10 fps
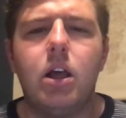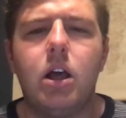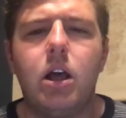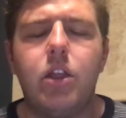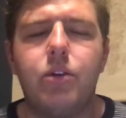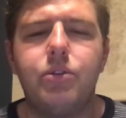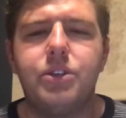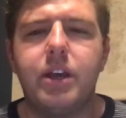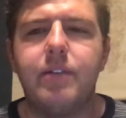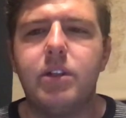uh, through
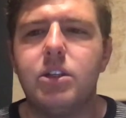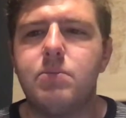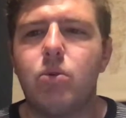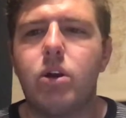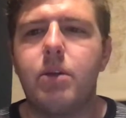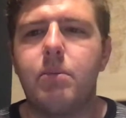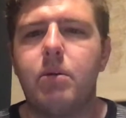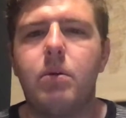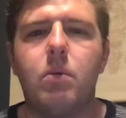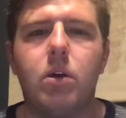seven this morning,
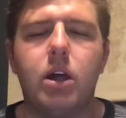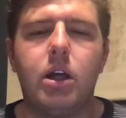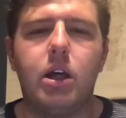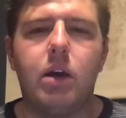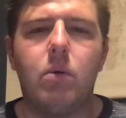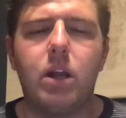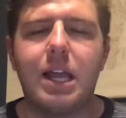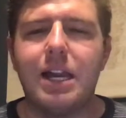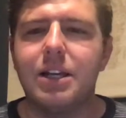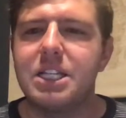but we want to I want to
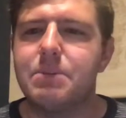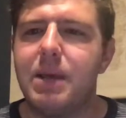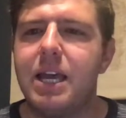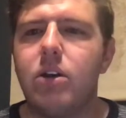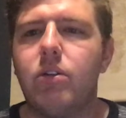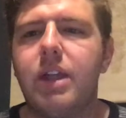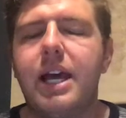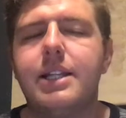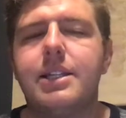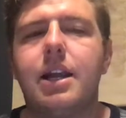kind of expand on
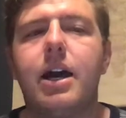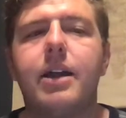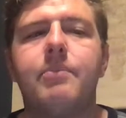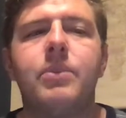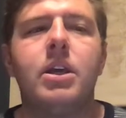that tonight.